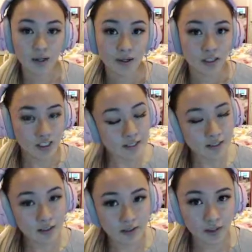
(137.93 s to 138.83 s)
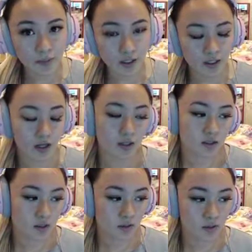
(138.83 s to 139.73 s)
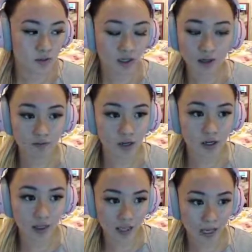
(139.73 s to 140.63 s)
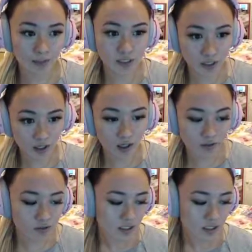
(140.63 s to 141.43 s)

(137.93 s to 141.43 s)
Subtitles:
Just a little bit to cover lab checkoffs.